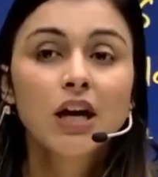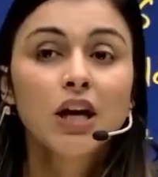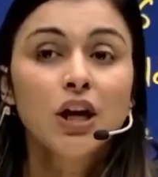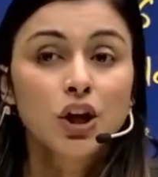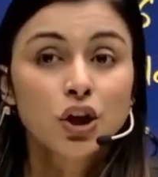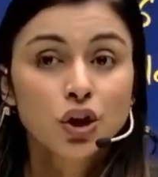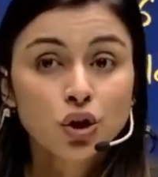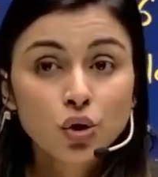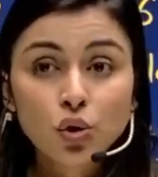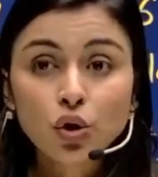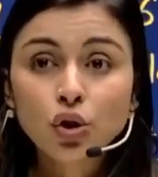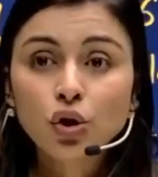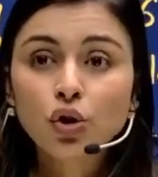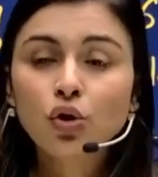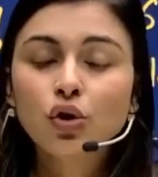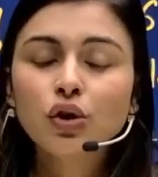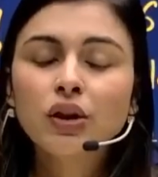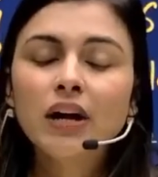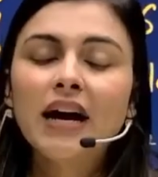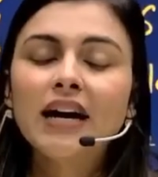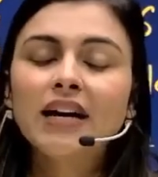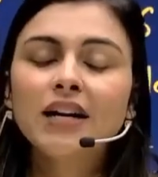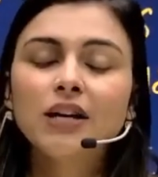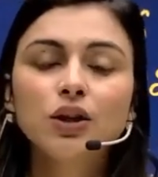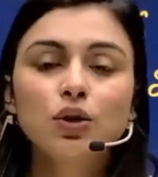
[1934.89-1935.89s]
You know
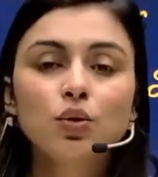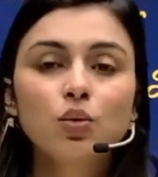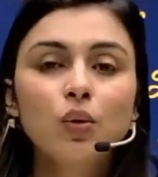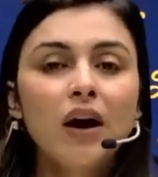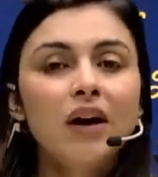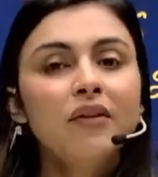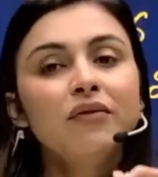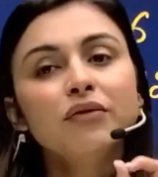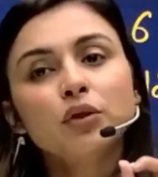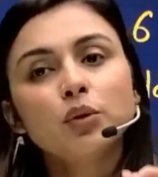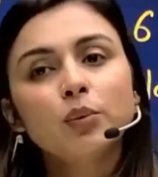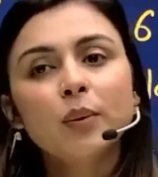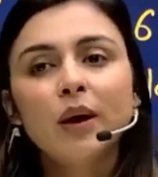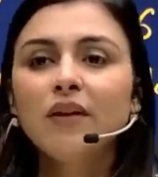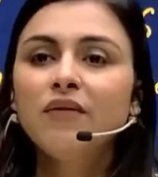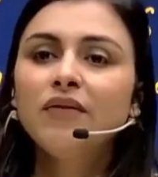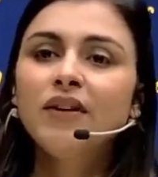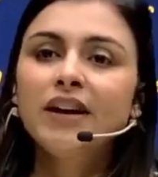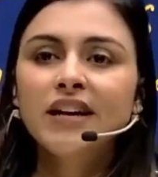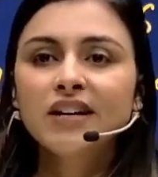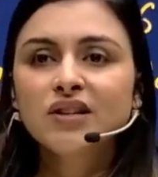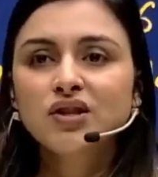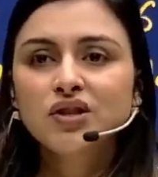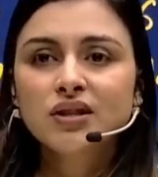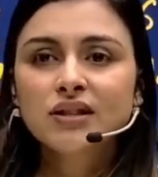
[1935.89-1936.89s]
that you have 12
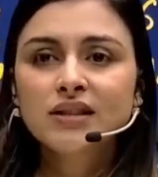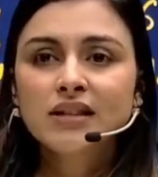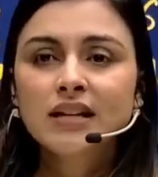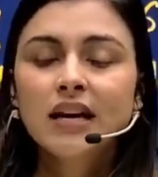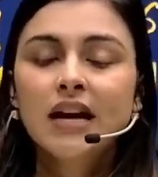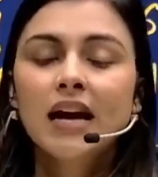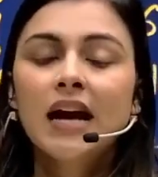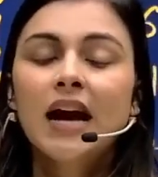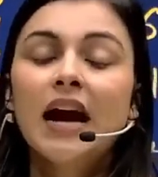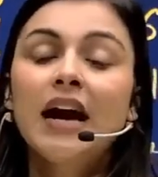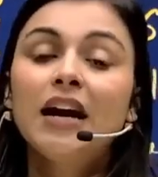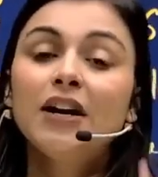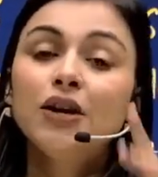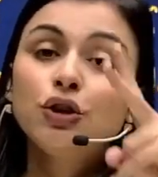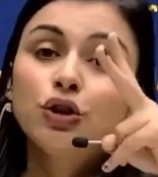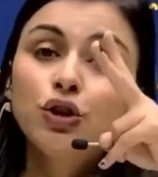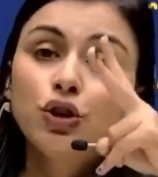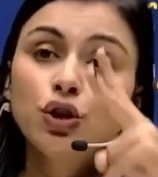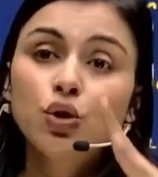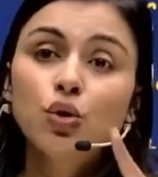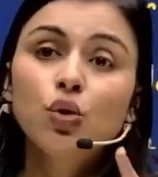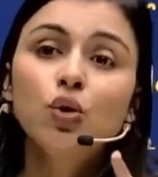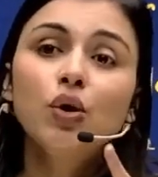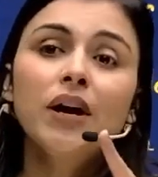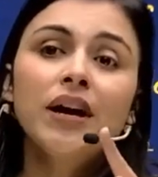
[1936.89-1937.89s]
edges and
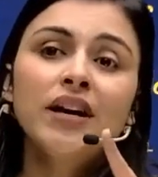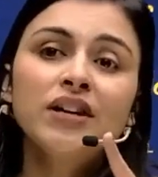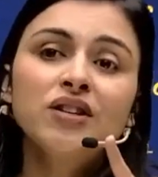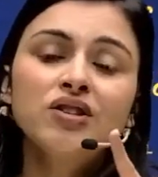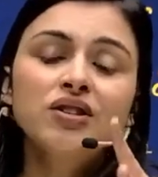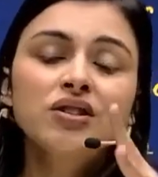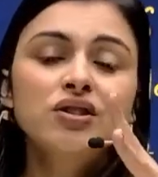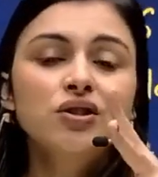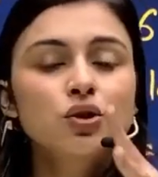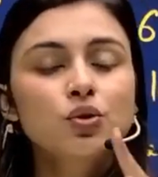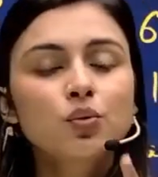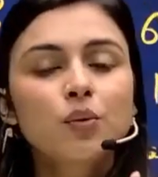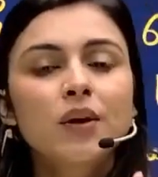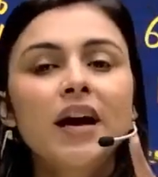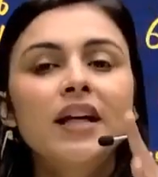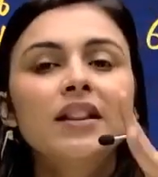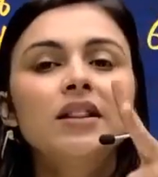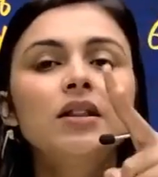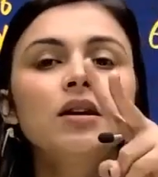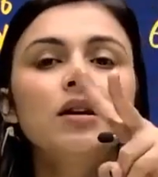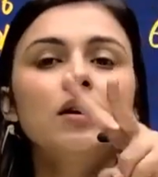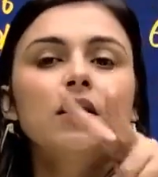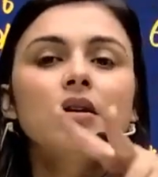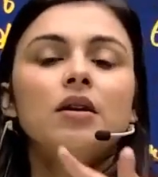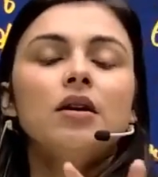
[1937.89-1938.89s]
2 edges
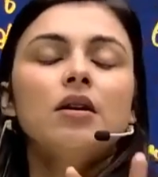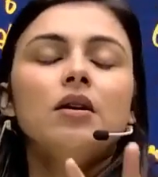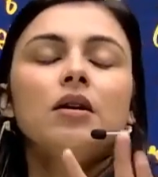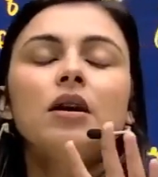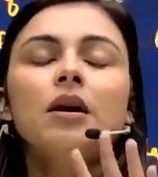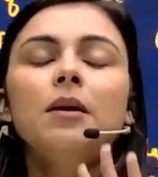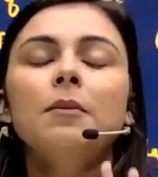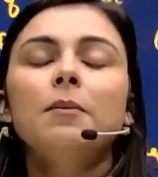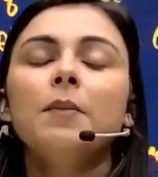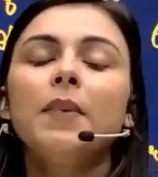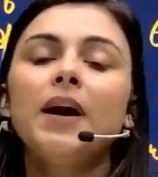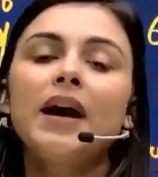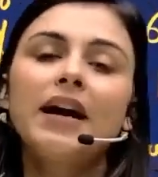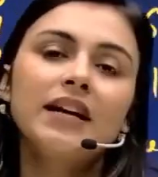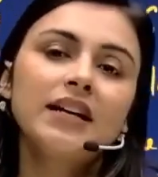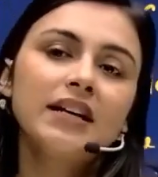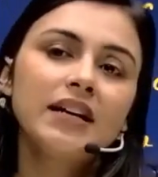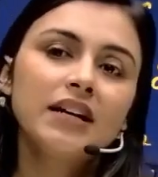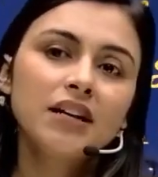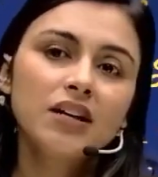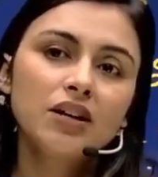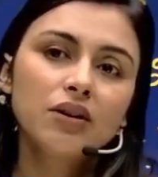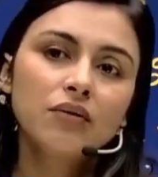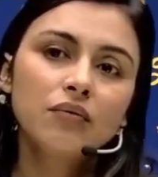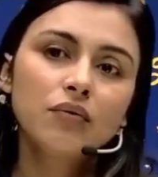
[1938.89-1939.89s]
together combine
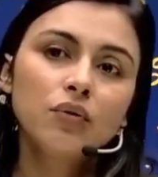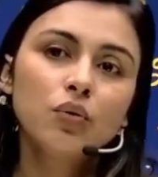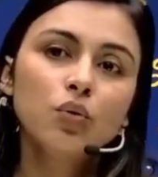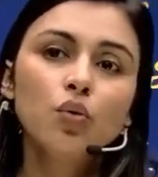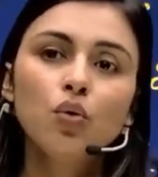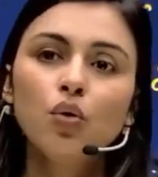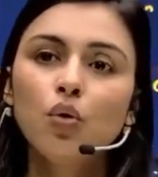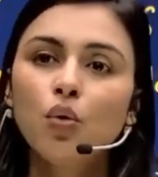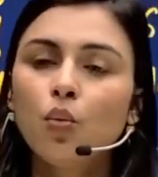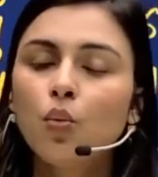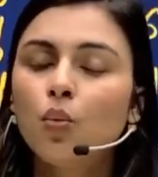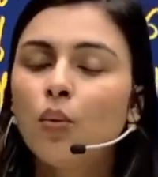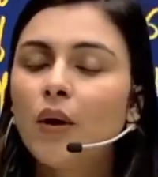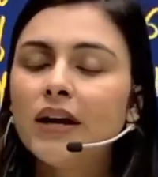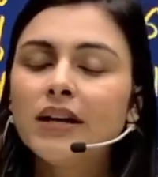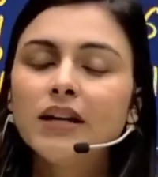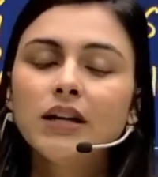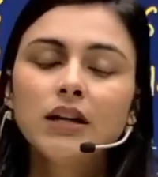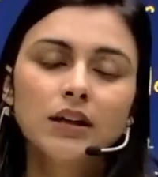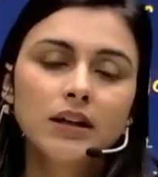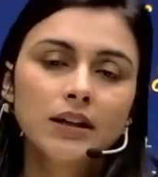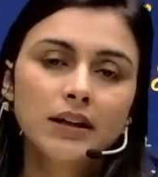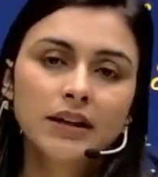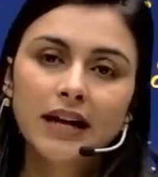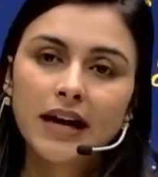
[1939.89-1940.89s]
and give you one
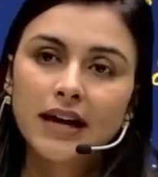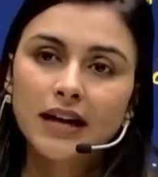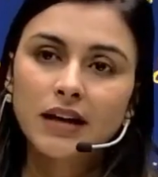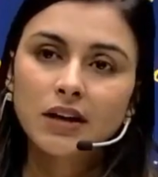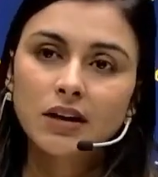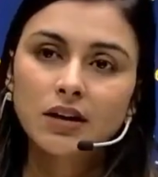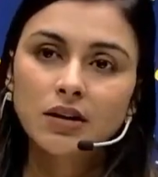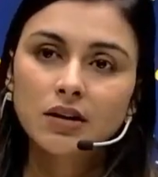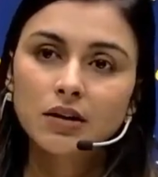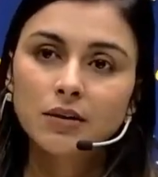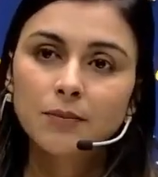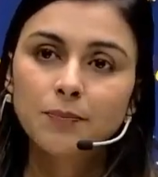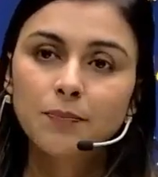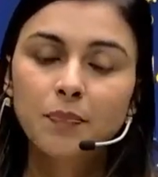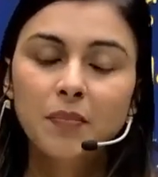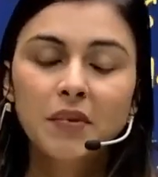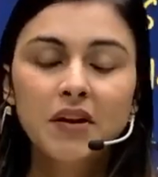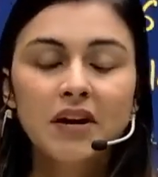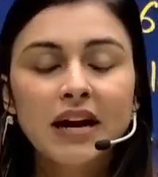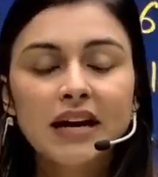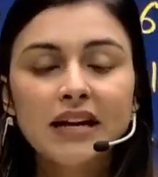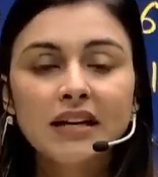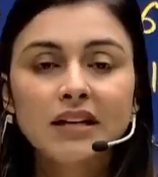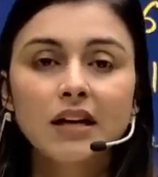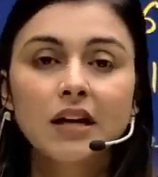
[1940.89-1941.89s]
diagonal,
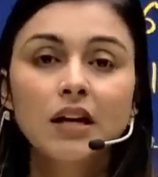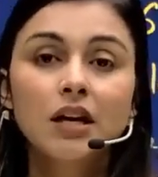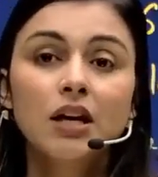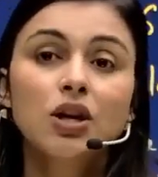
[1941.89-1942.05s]
right?